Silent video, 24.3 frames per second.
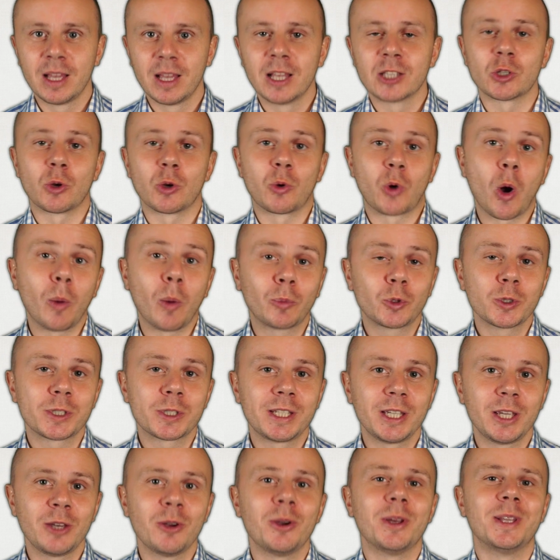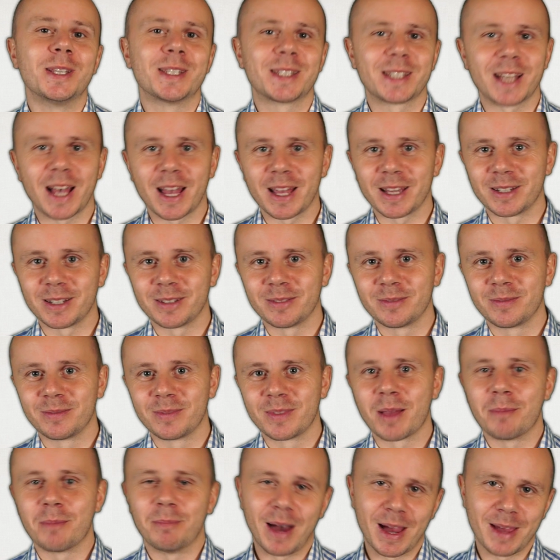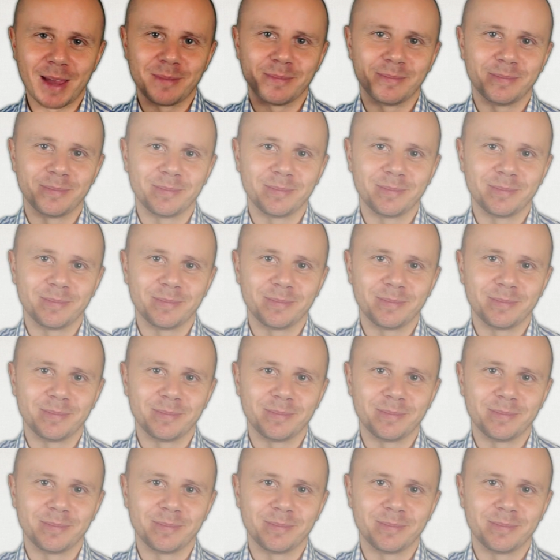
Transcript: So hope to see you inside. Bye!